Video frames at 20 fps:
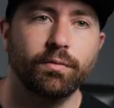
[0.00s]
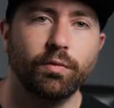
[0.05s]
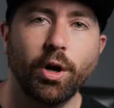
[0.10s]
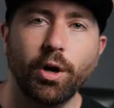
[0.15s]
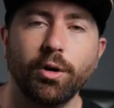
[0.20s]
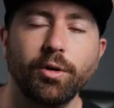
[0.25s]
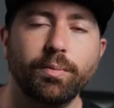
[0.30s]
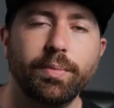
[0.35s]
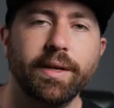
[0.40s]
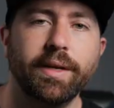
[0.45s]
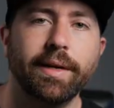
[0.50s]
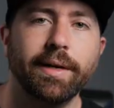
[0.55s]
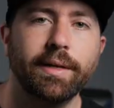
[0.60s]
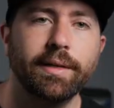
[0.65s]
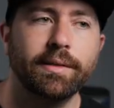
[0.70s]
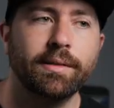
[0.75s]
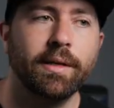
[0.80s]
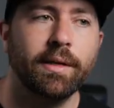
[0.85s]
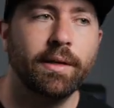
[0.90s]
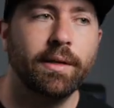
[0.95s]
road
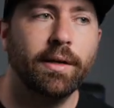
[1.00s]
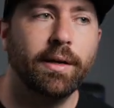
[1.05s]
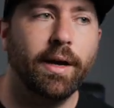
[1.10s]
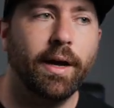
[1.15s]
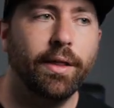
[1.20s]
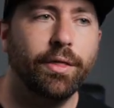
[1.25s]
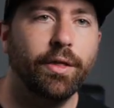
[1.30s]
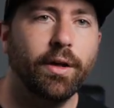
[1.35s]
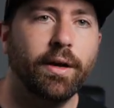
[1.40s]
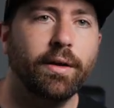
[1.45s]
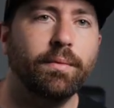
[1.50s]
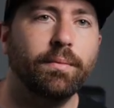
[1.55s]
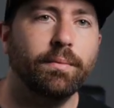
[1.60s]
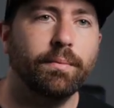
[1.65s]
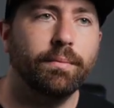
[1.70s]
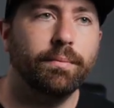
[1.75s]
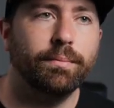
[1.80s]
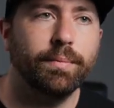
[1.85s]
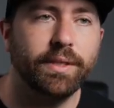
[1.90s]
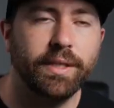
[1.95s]
because I thought,
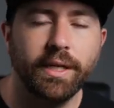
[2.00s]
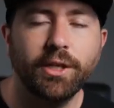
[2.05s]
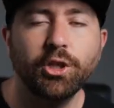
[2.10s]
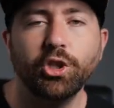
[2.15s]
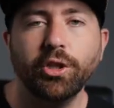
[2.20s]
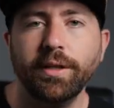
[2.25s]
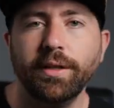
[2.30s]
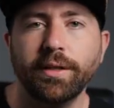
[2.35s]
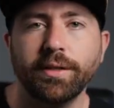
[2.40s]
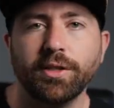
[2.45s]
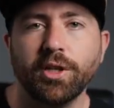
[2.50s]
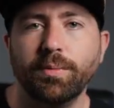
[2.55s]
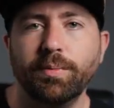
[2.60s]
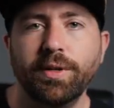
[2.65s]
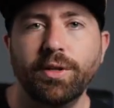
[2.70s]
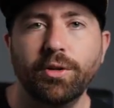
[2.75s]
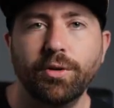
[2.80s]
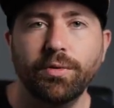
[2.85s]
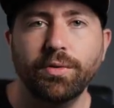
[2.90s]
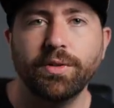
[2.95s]
potentially this could be
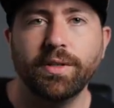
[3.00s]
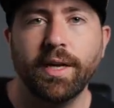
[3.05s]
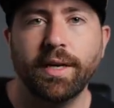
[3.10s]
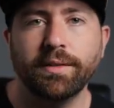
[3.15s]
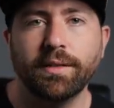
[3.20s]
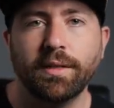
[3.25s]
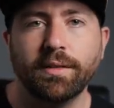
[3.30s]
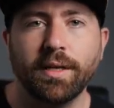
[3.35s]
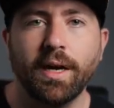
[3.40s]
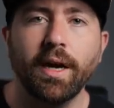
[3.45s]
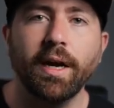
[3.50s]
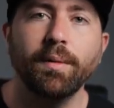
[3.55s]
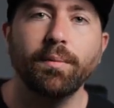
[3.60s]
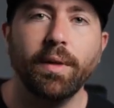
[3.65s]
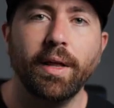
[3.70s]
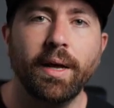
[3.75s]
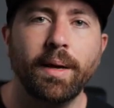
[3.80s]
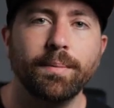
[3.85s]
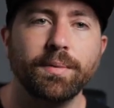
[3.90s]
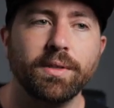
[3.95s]
used as a time
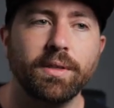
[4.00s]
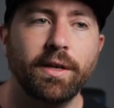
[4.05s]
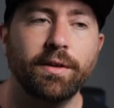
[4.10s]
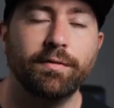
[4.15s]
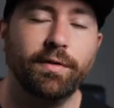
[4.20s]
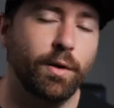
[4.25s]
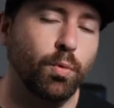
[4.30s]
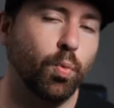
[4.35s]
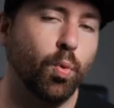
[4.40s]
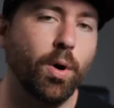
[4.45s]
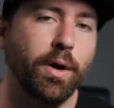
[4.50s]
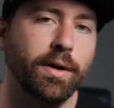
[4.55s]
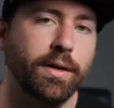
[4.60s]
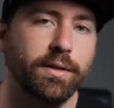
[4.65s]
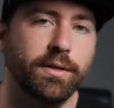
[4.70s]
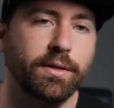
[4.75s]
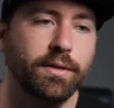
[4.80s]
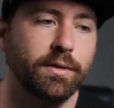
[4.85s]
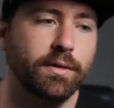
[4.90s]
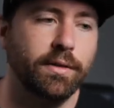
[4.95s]
lapse if I
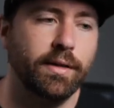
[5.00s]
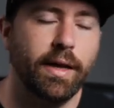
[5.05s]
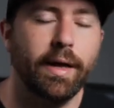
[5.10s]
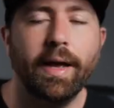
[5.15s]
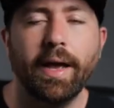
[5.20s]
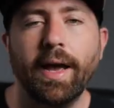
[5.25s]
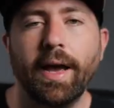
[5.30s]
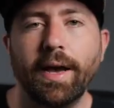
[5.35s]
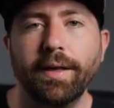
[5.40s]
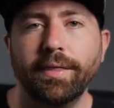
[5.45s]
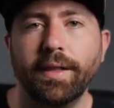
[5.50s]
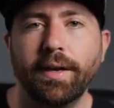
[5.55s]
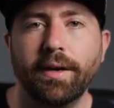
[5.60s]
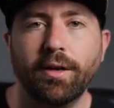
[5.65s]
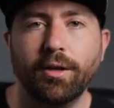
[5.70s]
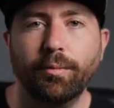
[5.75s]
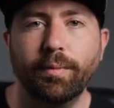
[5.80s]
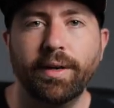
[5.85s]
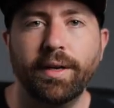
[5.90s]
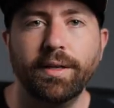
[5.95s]
wanted to add that
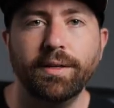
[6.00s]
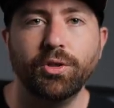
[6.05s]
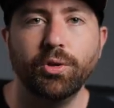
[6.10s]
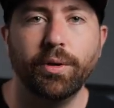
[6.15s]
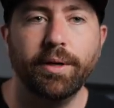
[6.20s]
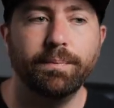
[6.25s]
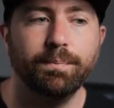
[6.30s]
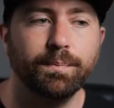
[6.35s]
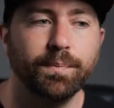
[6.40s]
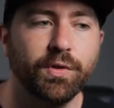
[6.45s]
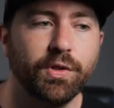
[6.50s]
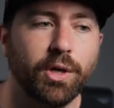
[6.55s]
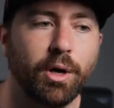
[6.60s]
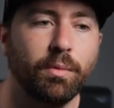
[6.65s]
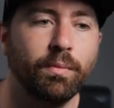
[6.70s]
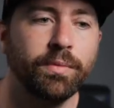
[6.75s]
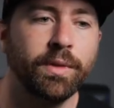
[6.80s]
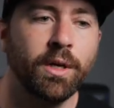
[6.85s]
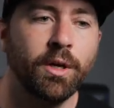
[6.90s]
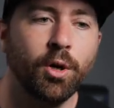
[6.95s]
element into it.
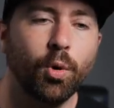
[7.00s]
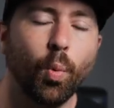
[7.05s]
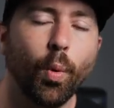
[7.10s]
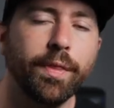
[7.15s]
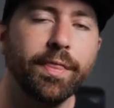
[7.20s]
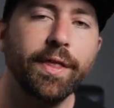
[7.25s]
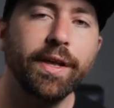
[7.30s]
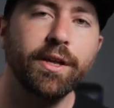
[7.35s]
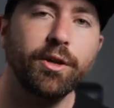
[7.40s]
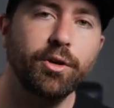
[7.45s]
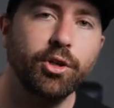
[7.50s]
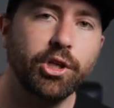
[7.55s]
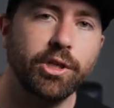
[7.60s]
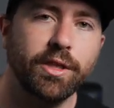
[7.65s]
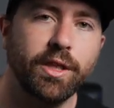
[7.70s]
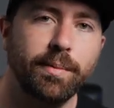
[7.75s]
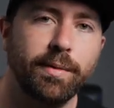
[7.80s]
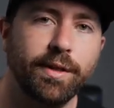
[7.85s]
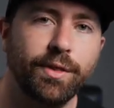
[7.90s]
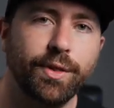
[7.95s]
So one thing you
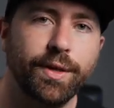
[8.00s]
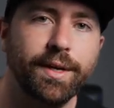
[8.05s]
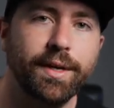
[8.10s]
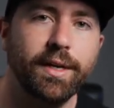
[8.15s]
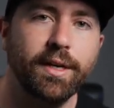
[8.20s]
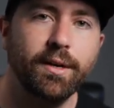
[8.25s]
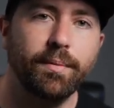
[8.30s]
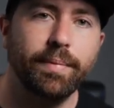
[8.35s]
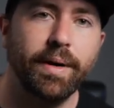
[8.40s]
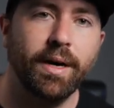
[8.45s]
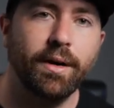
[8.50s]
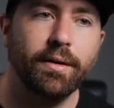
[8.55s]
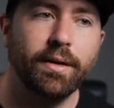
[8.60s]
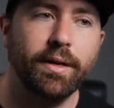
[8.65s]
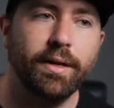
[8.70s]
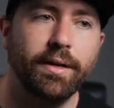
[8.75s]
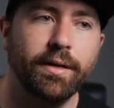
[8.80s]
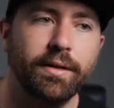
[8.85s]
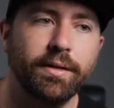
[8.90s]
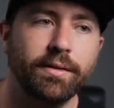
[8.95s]
should be thinking about
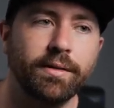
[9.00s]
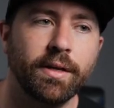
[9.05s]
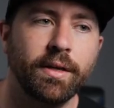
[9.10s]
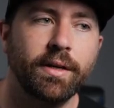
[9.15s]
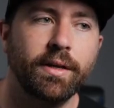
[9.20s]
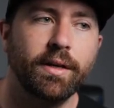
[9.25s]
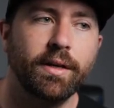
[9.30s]
is